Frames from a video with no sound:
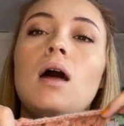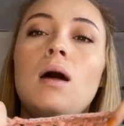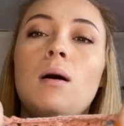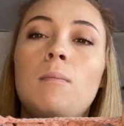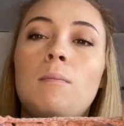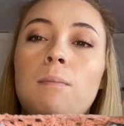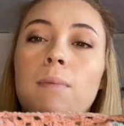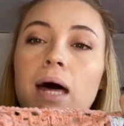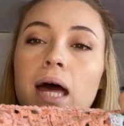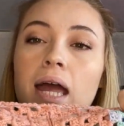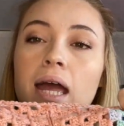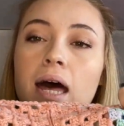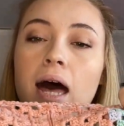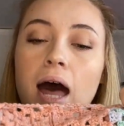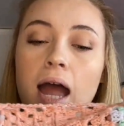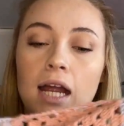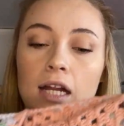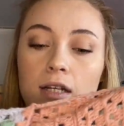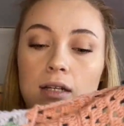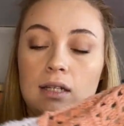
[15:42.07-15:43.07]
But
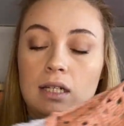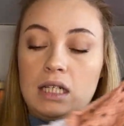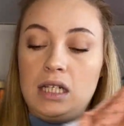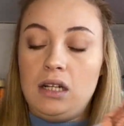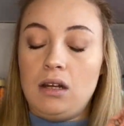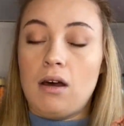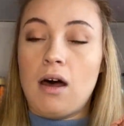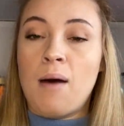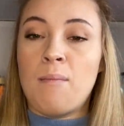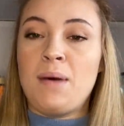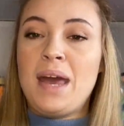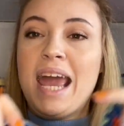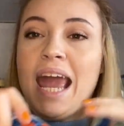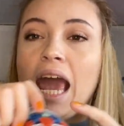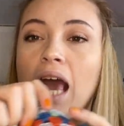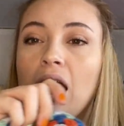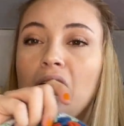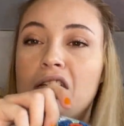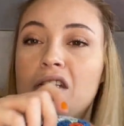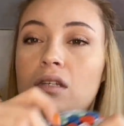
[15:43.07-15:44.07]
I still have my
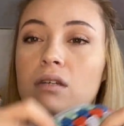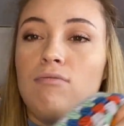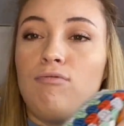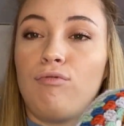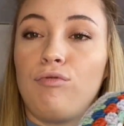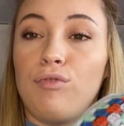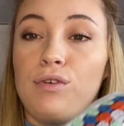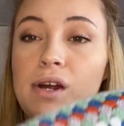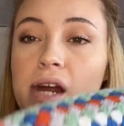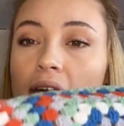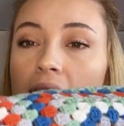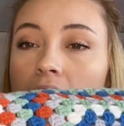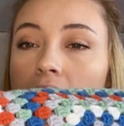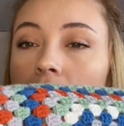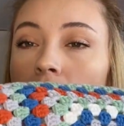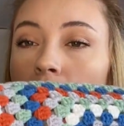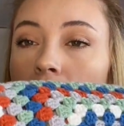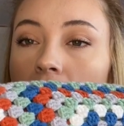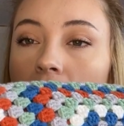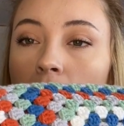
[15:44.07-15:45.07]
hands free
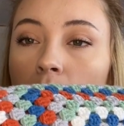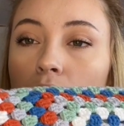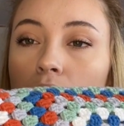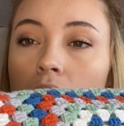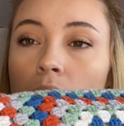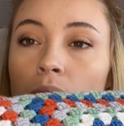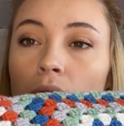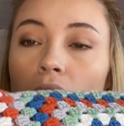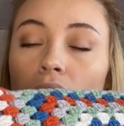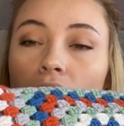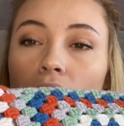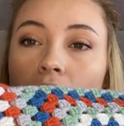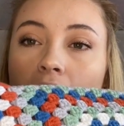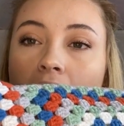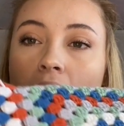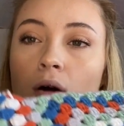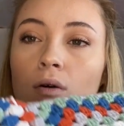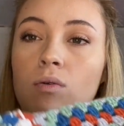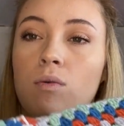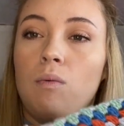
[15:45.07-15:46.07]
to be able to move
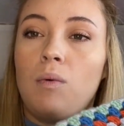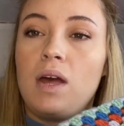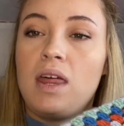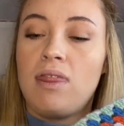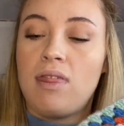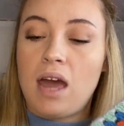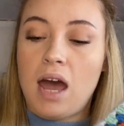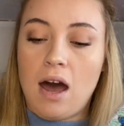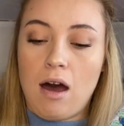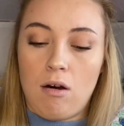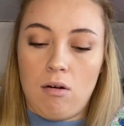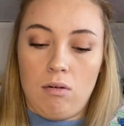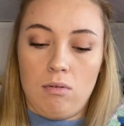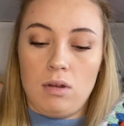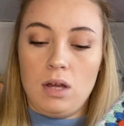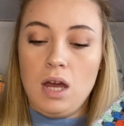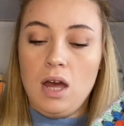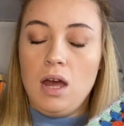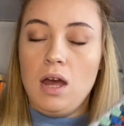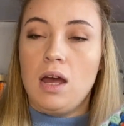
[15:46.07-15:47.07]
around without
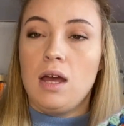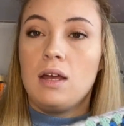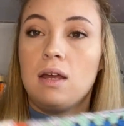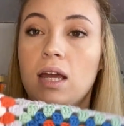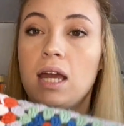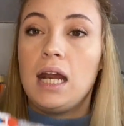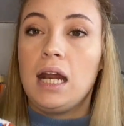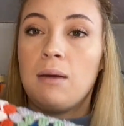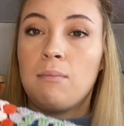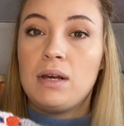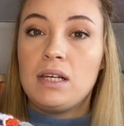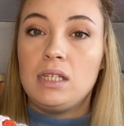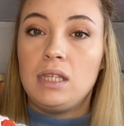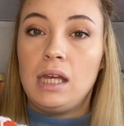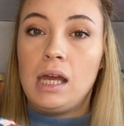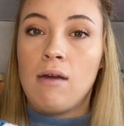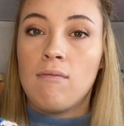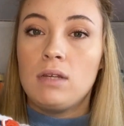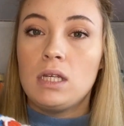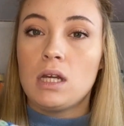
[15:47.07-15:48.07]
getting my
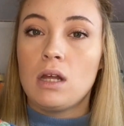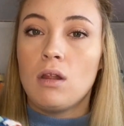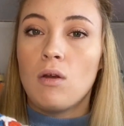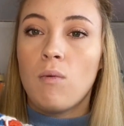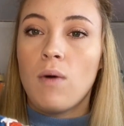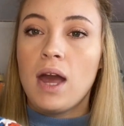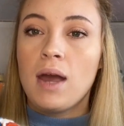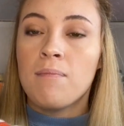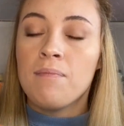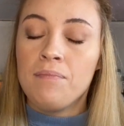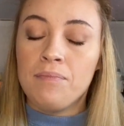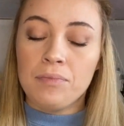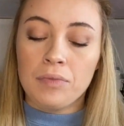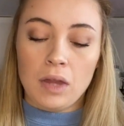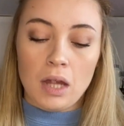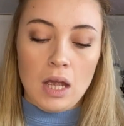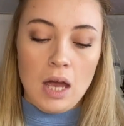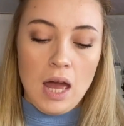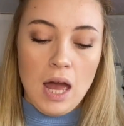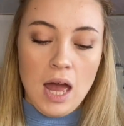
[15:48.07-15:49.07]
sleeves in the way.
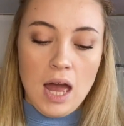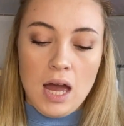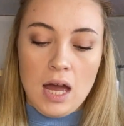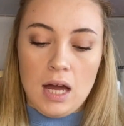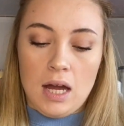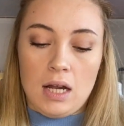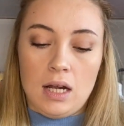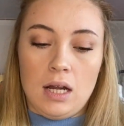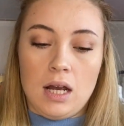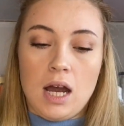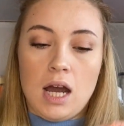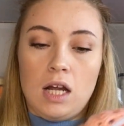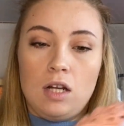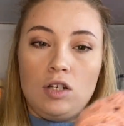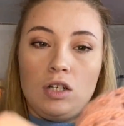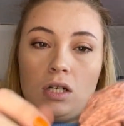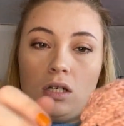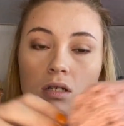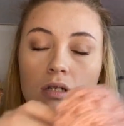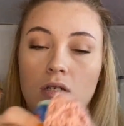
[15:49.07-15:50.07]
And I
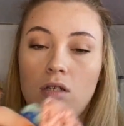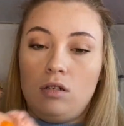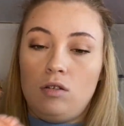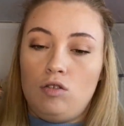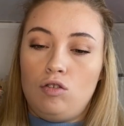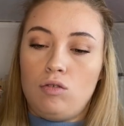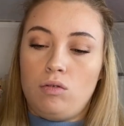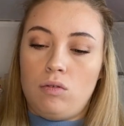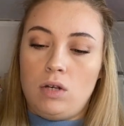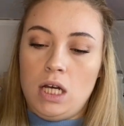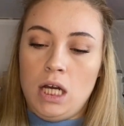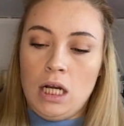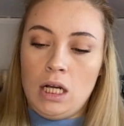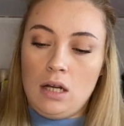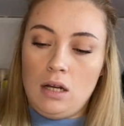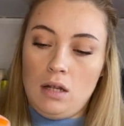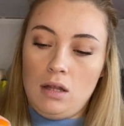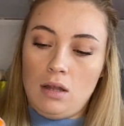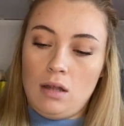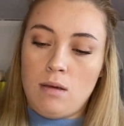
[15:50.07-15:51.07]
just
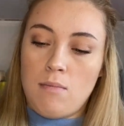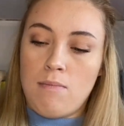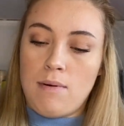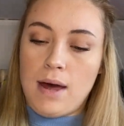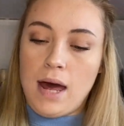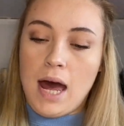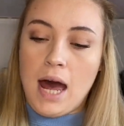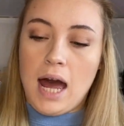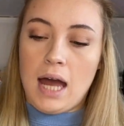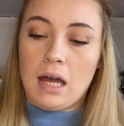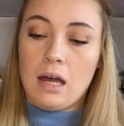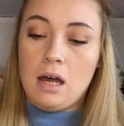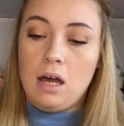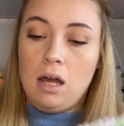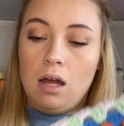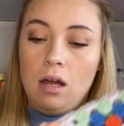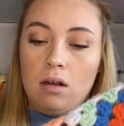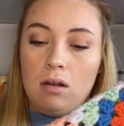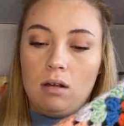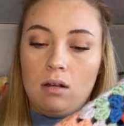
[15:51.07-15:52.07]
joined the
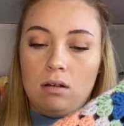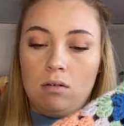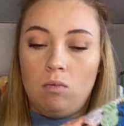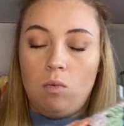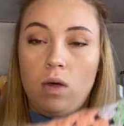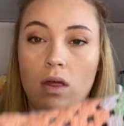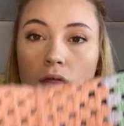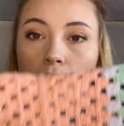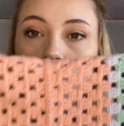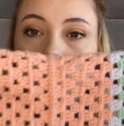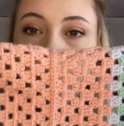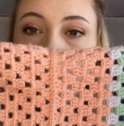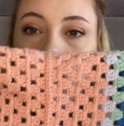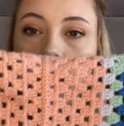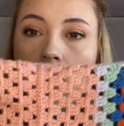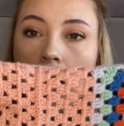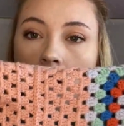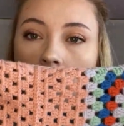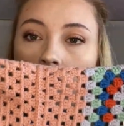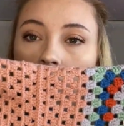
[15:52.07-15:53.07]
back with the
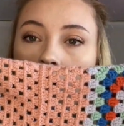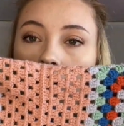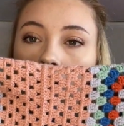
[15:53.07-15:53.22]
pink,